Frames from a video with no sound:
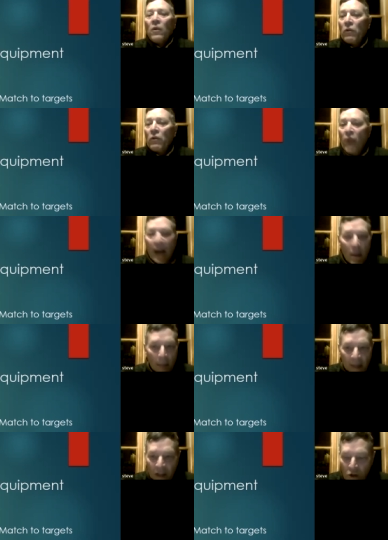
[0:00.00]
We
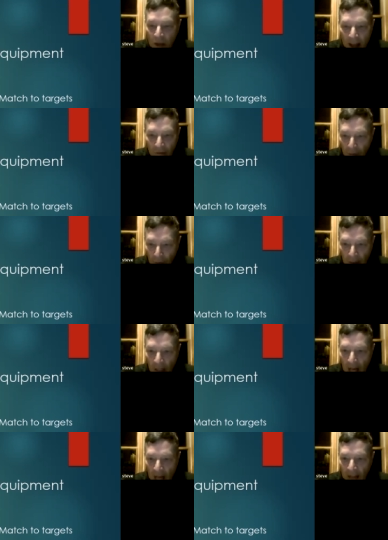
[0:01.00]
recommend that you have three
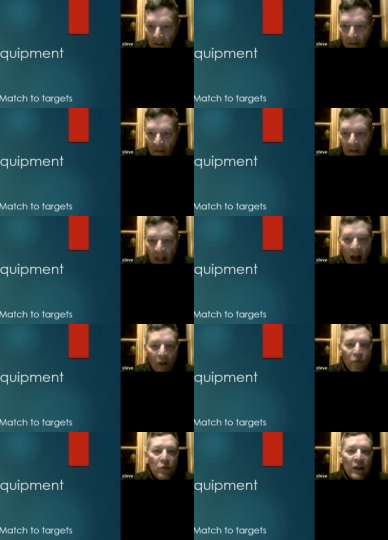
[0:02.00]
lines. Now,
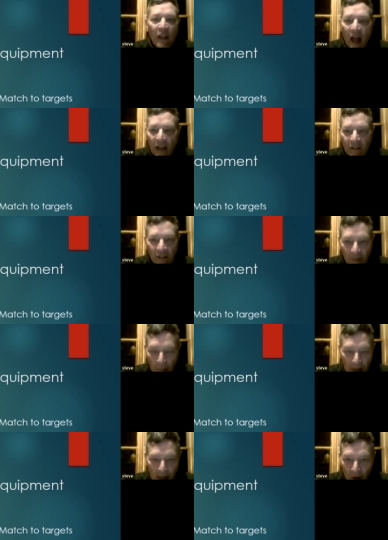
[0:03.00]
three lines doesn't
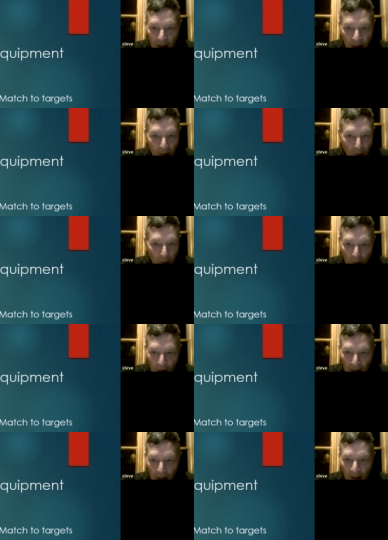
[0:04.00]
mean you need three
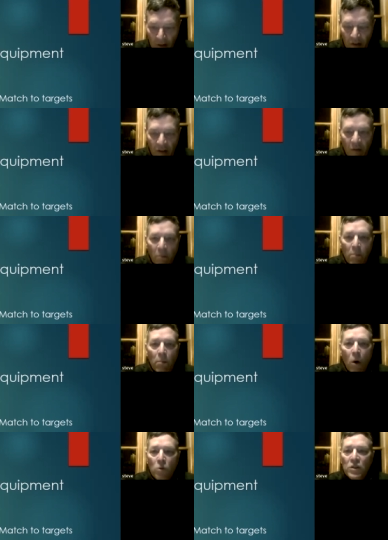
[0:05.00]
reels.
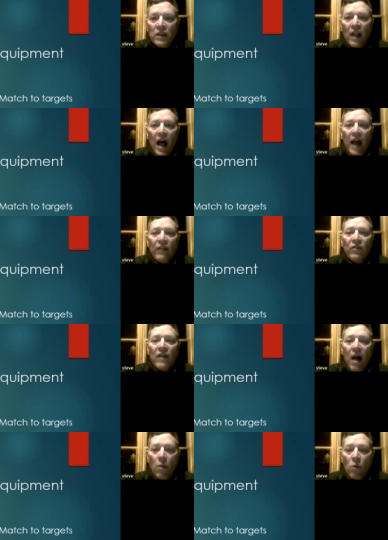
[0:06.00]
Most lines
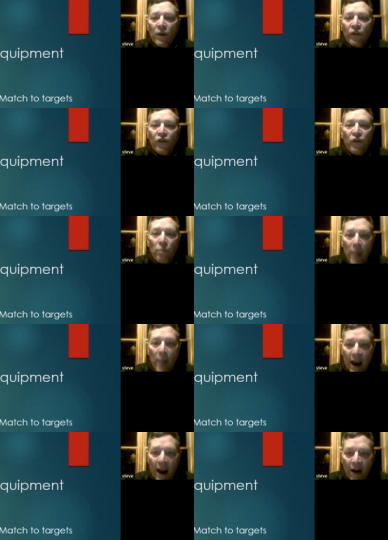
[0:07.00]
come with
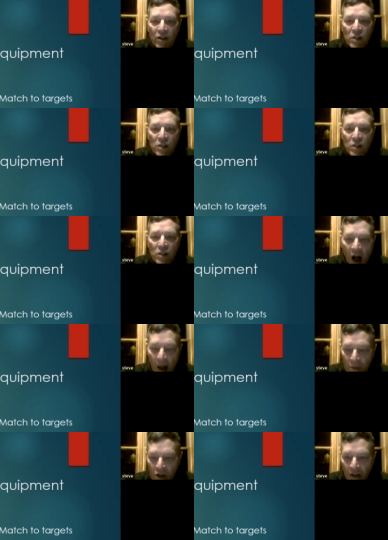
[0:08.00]
spare spool
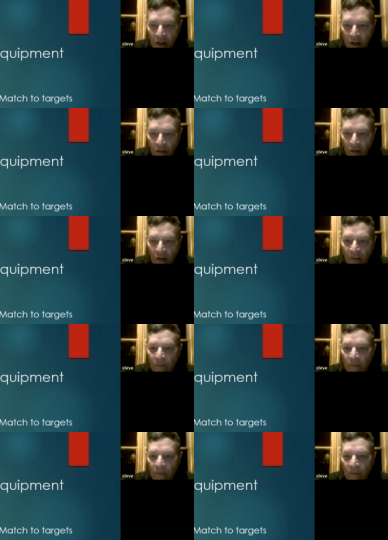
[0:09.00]
options.